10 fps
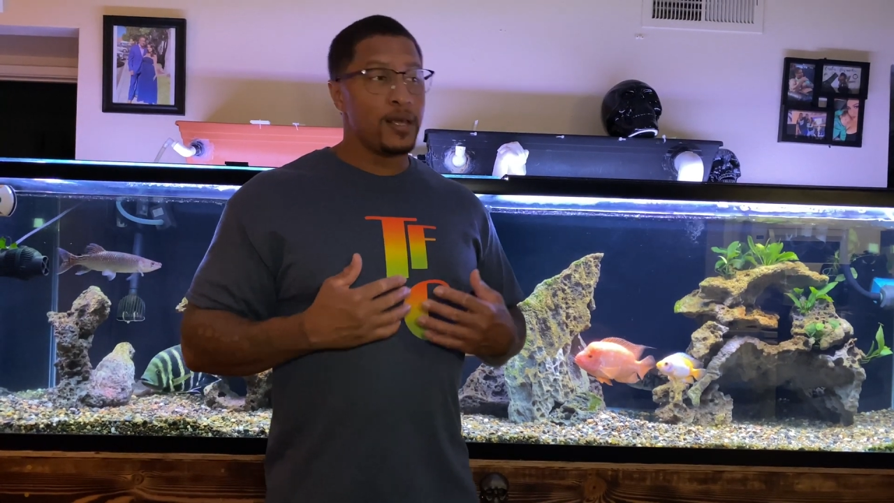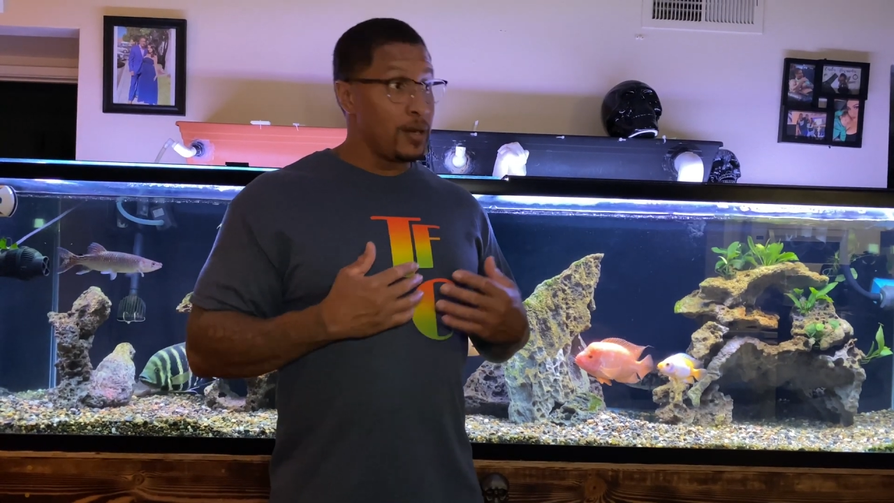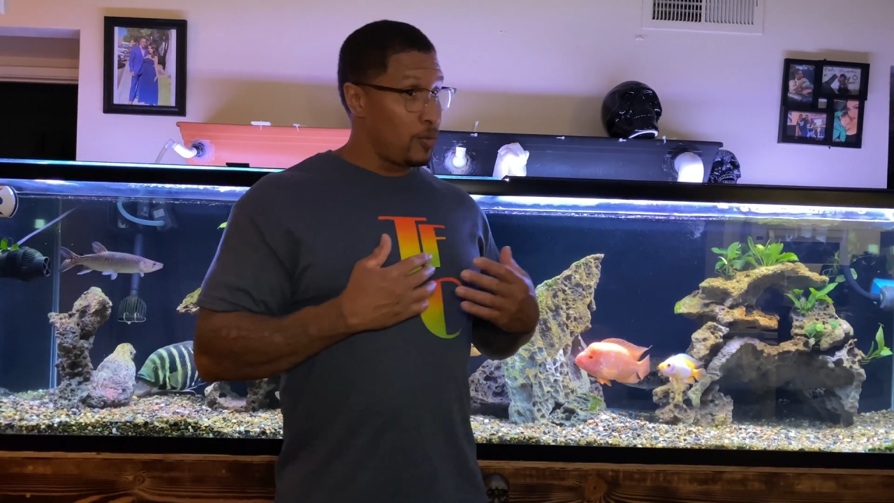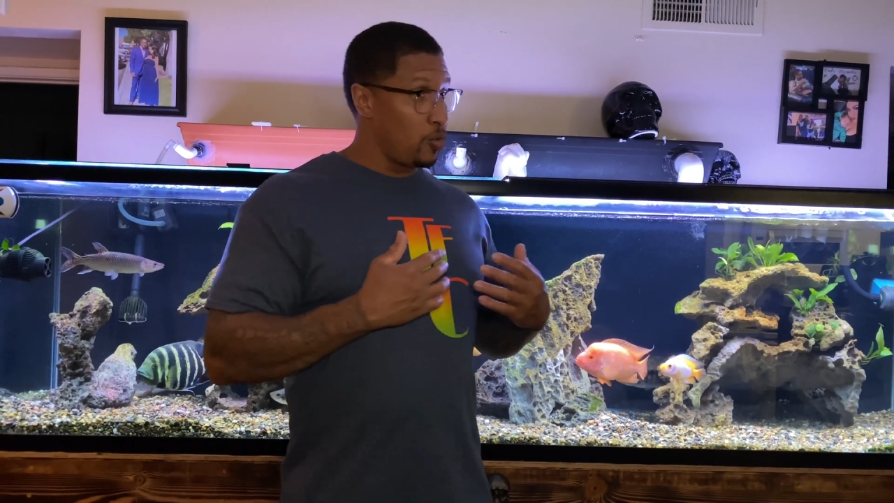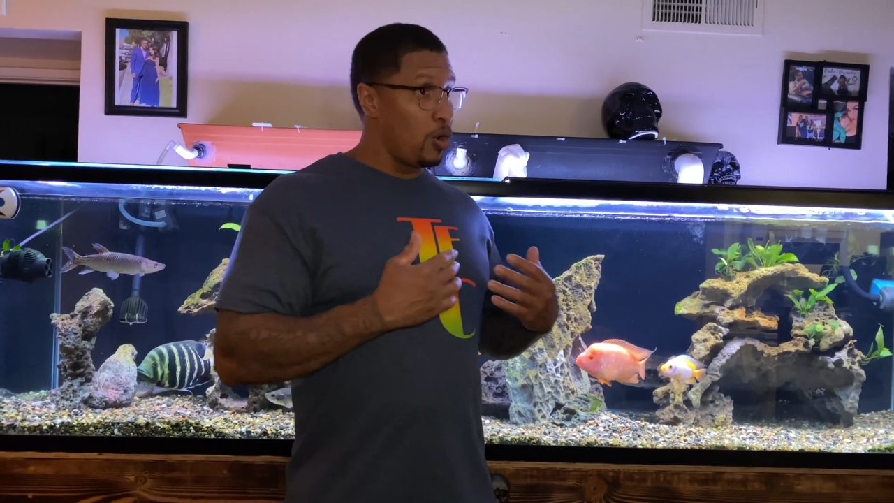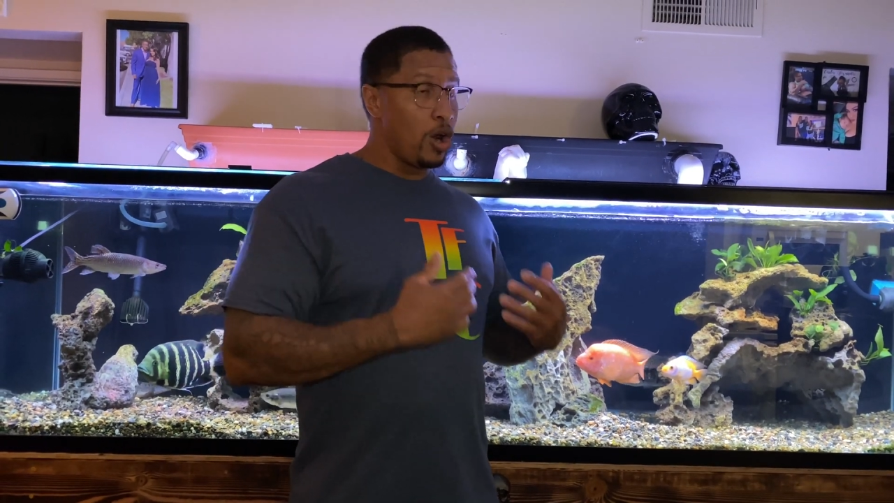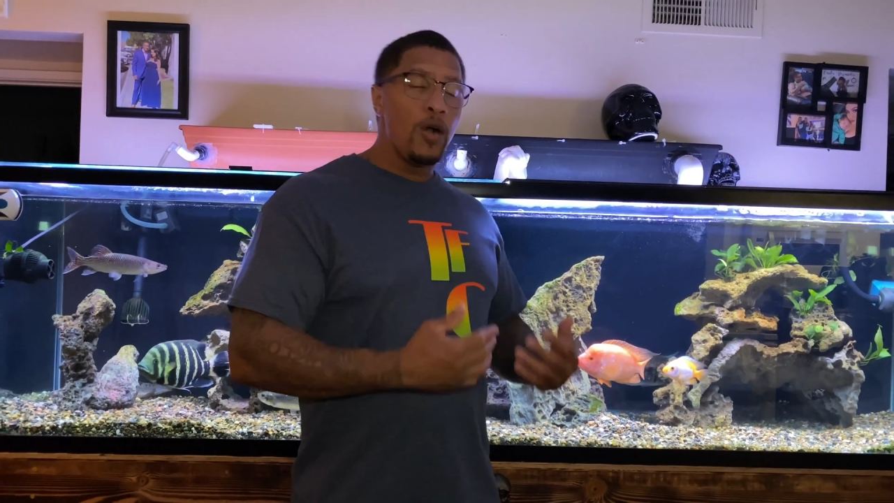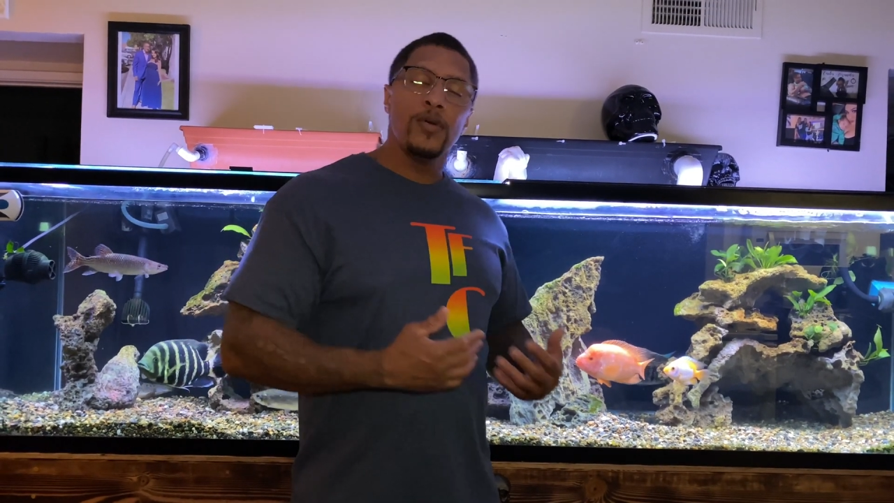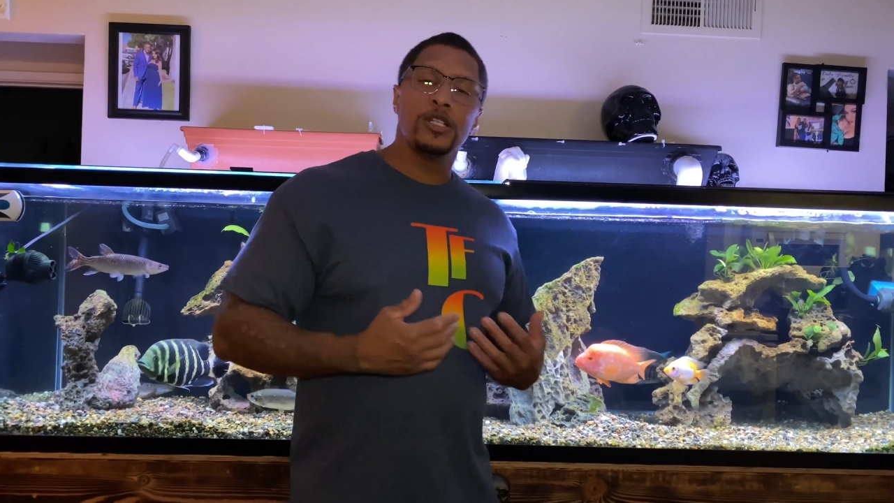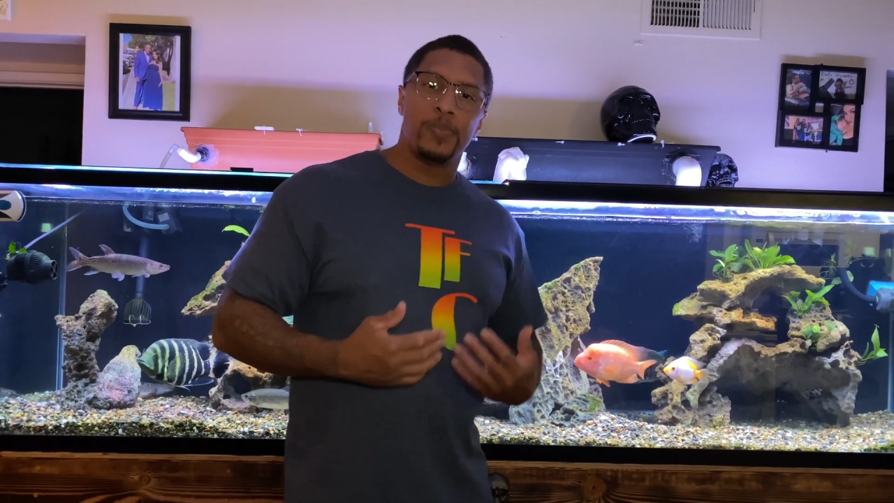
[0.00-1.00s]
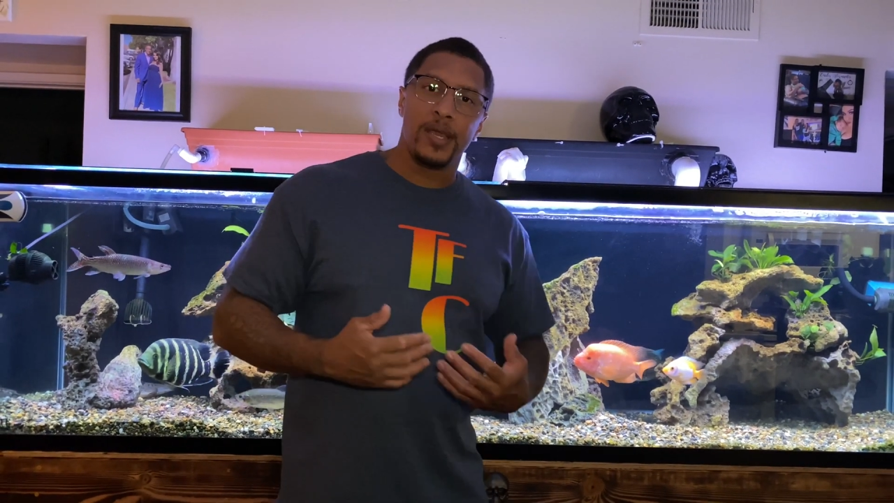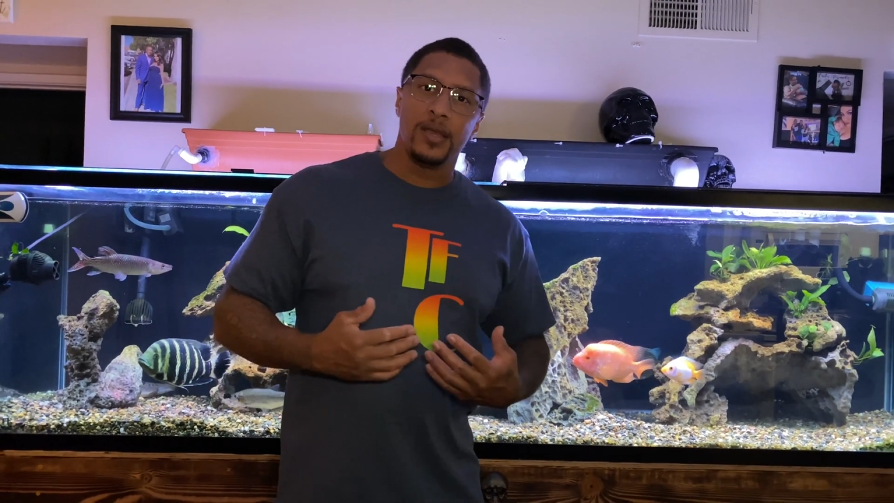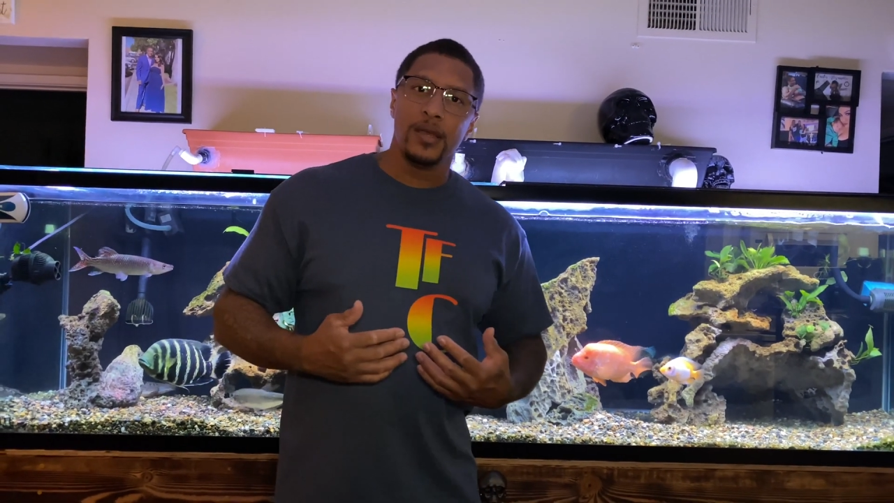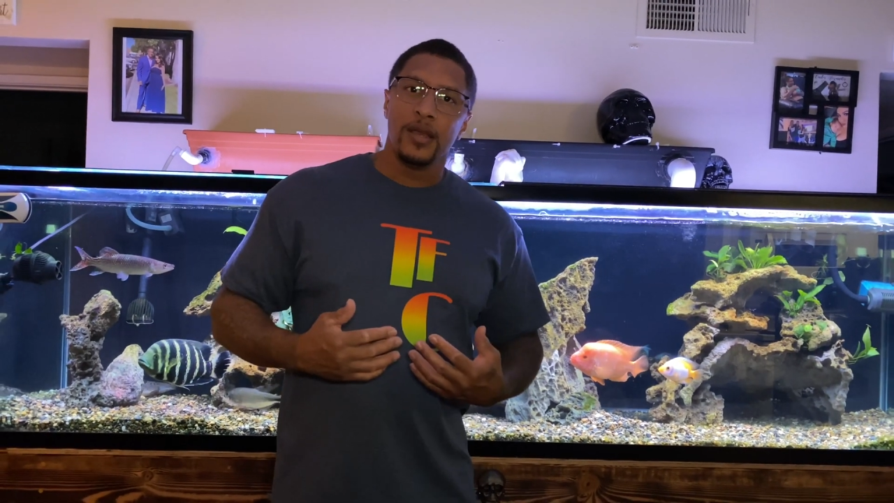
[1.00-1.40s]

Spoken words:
and will always be